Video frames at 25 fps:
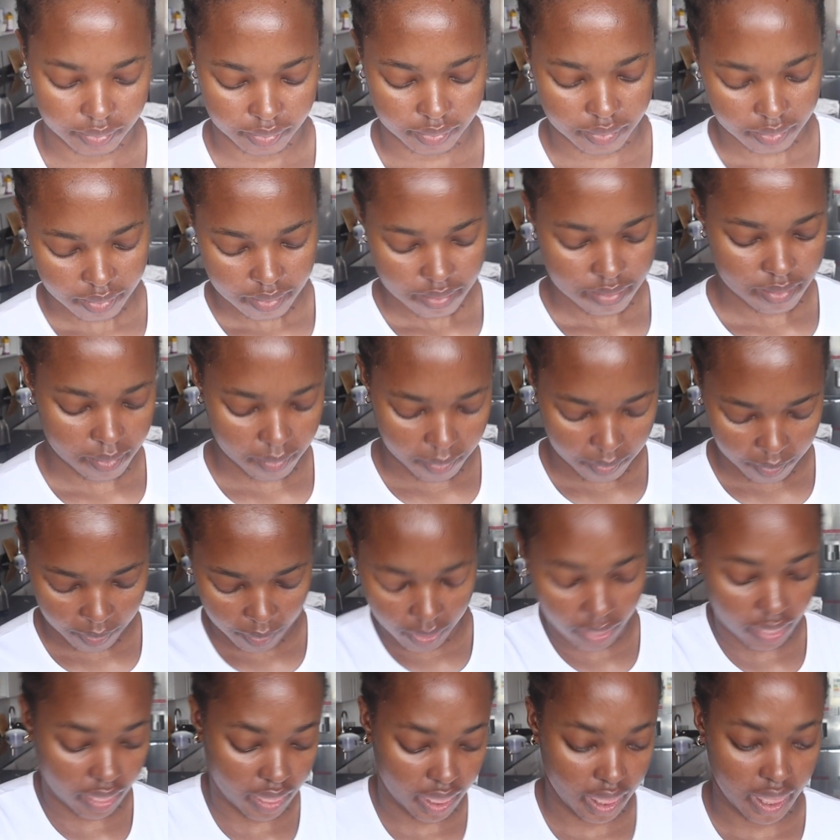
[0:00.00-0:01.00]
cap, and
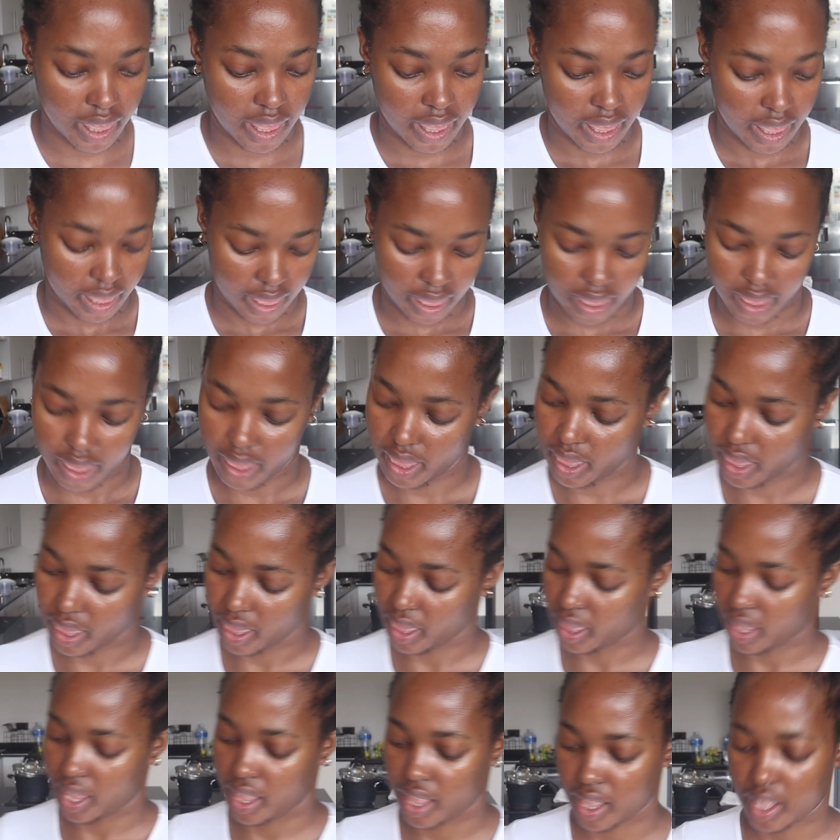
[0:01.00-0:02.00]
it's a
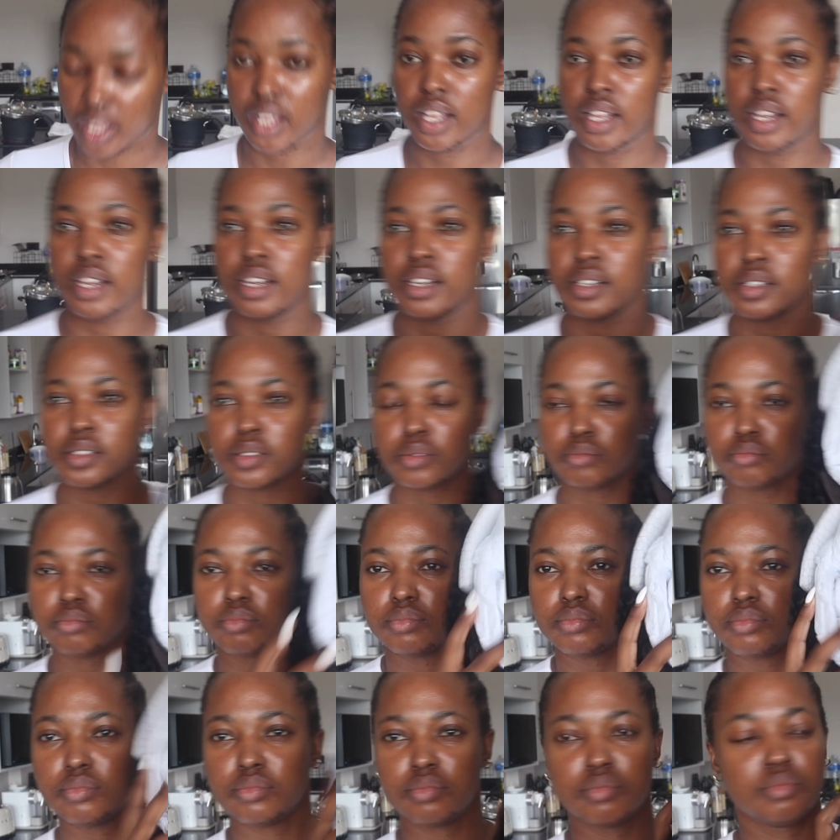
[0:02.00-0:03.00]
16-inch, a
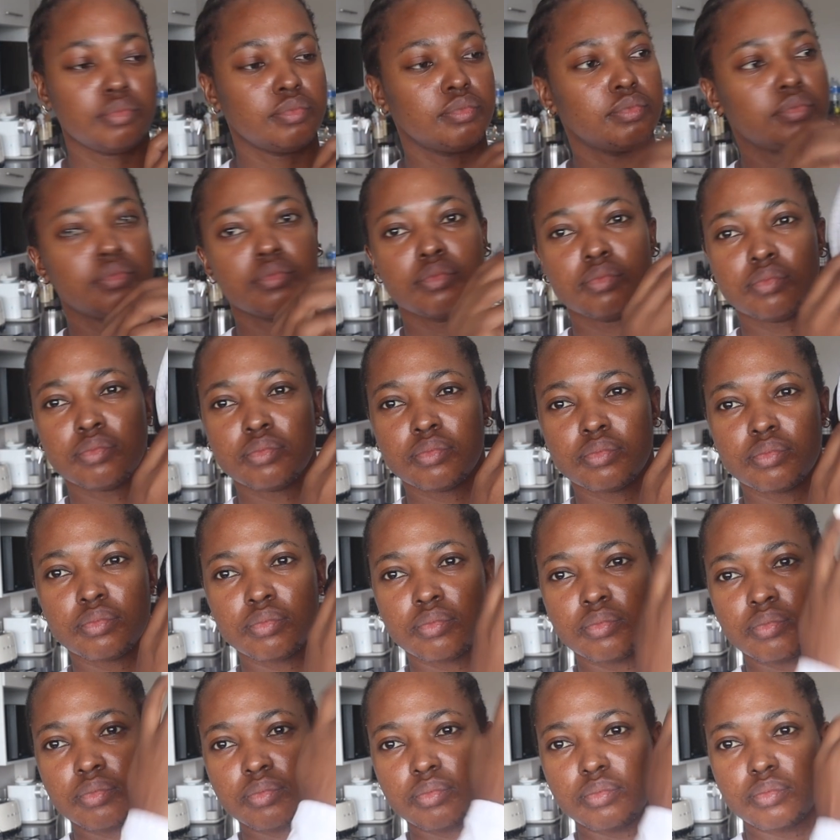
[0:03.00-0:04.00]
kinky
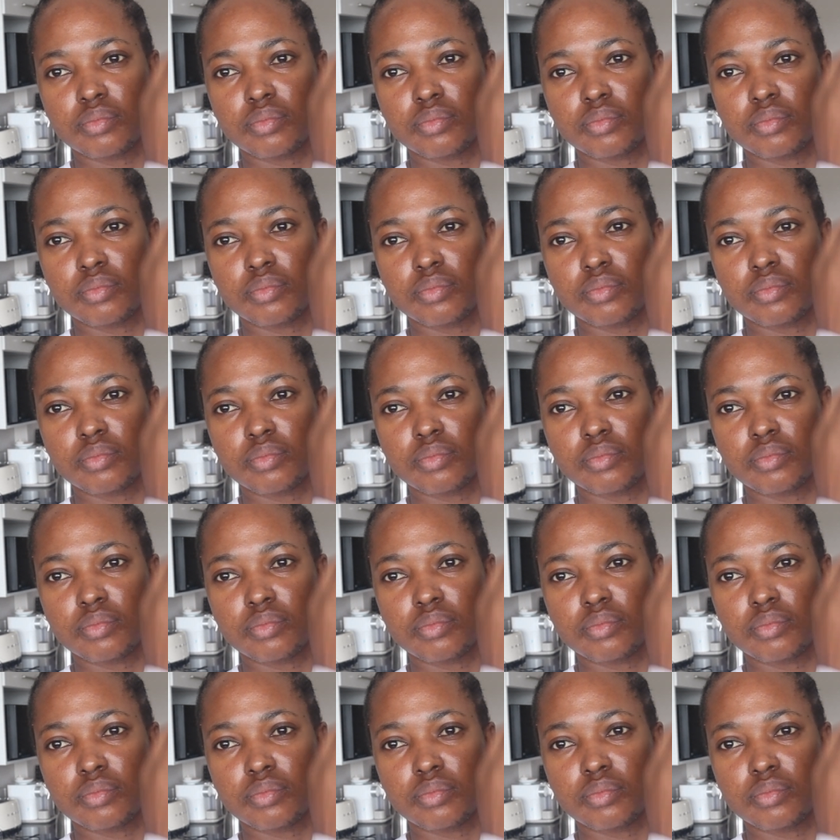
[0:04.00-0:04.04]
curl.